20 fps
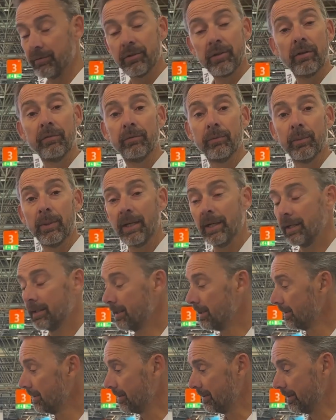software
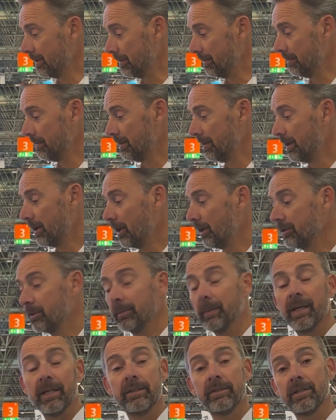that
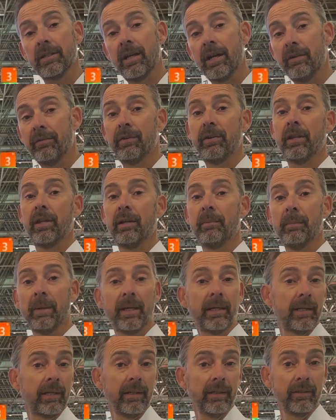automates everything,
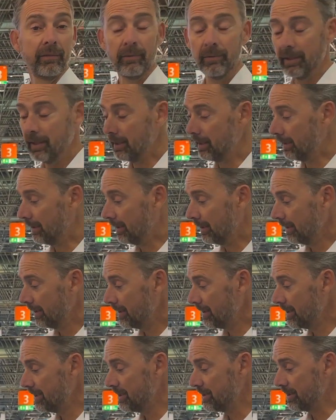making it really
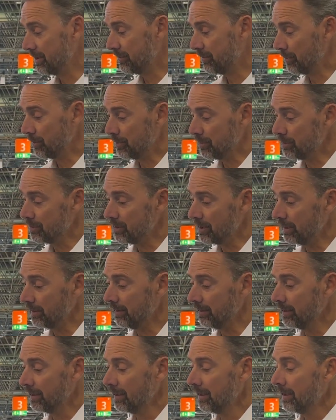easy to use it.
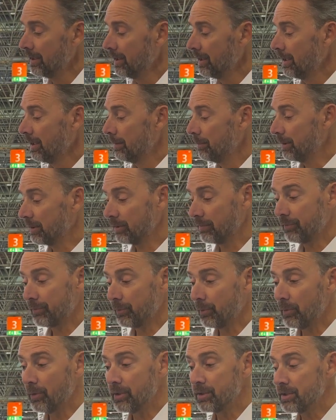But of
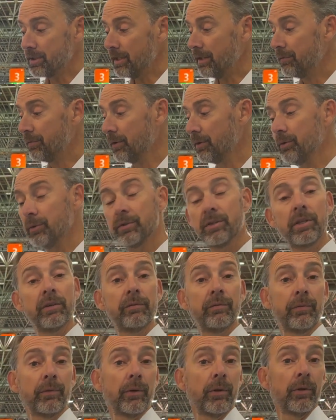course, if you use it
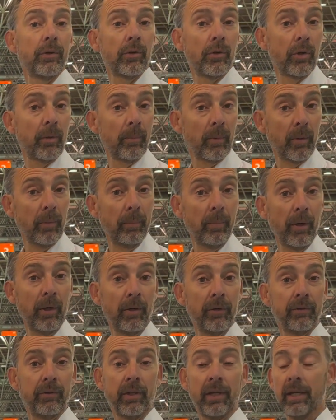for normal
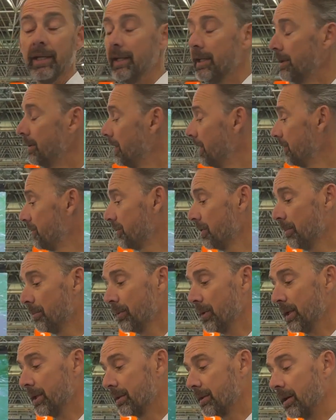boating and you have some
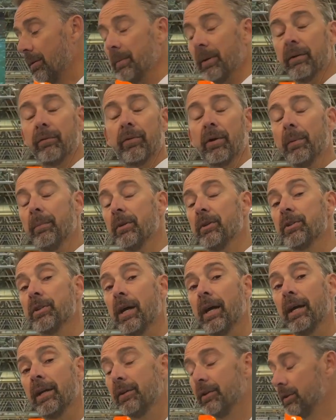wind coming from the
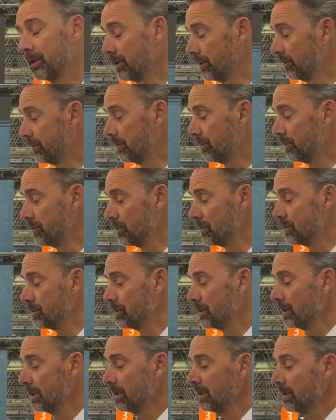side, you could use
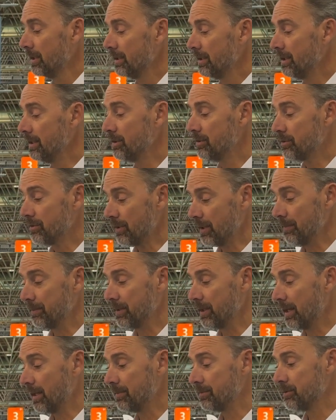these trim
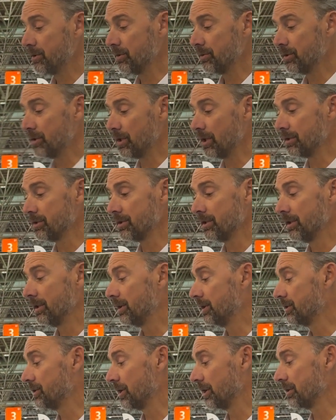tabs to just
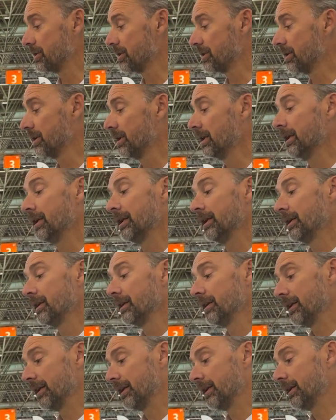adjust
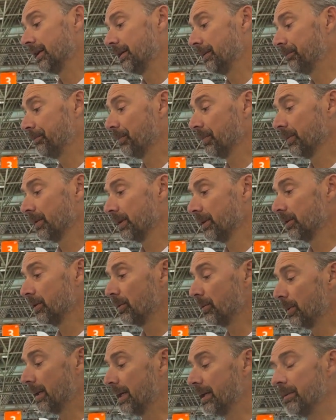the
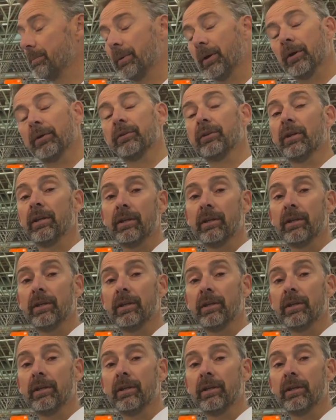way the boat